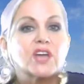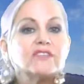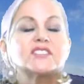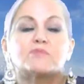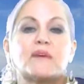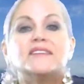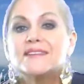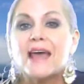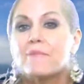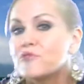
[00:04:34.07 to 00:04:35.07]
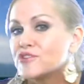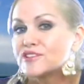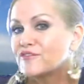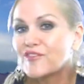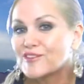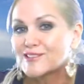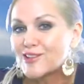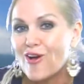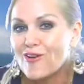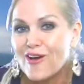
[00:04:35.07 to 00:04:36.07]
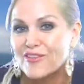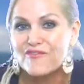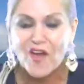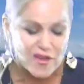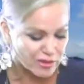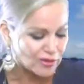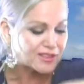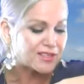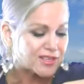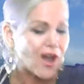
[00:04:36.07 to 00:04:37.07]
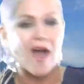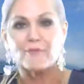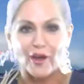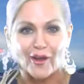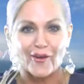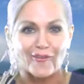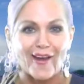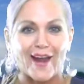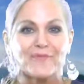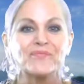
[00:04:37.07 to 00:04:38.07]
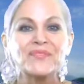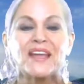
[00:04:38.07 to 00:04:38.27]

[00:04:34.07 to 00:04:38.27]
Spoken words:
don't speak to that person for as long on the phone. Look at the time, I've got to run.